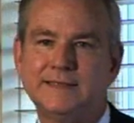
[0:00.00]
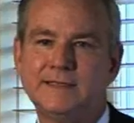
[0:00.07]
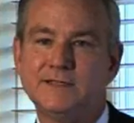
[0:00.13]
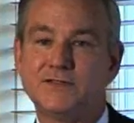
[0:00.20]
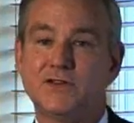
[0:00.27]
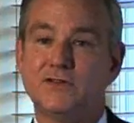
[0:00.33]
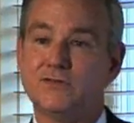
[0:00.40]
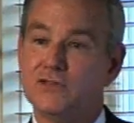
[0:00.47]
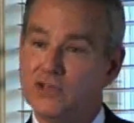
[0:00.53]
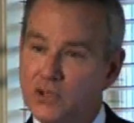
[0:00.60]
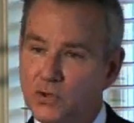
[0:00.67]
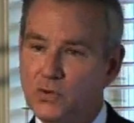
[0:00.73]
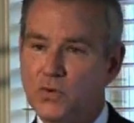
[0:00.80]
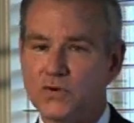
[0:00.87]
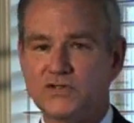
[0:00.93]
Is it
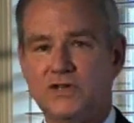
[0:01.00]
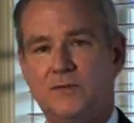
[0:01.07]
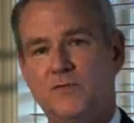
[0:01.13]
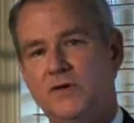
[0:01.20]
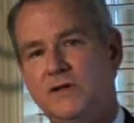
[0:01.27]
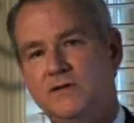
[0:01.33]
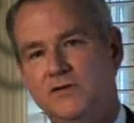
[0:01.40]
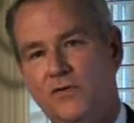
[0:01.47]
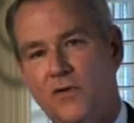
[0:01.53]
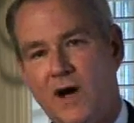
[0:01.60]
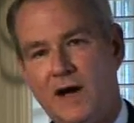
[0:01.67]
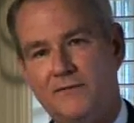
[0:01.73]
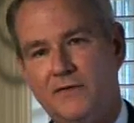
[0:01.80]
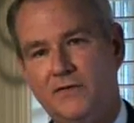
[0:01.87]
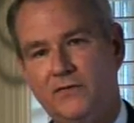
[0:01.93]
you or someone in your
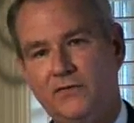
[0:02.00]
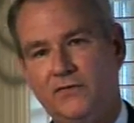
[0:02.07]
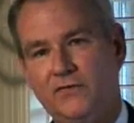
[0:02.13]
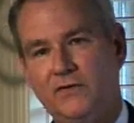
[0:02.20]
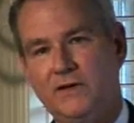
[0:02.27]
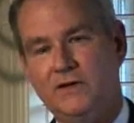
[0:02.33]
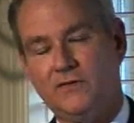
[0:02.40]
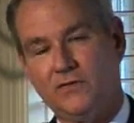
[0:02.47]
office?